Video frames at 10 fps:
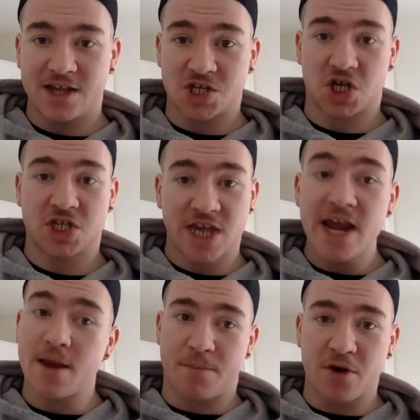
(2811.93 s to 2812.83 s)
it's going to
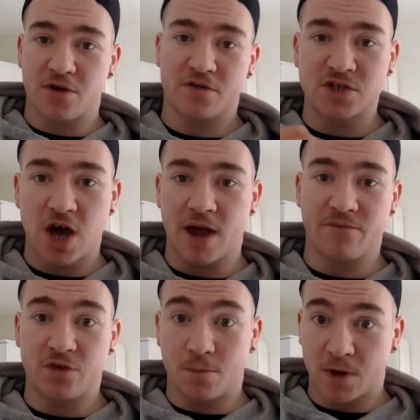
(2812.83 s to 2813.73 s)
take a period of time
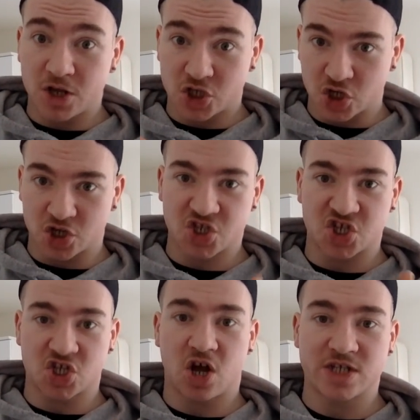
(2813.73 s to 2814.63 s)
for your blood sugars to
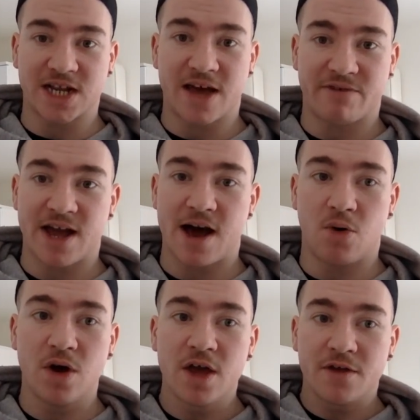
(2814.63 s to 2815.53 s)
start to level out.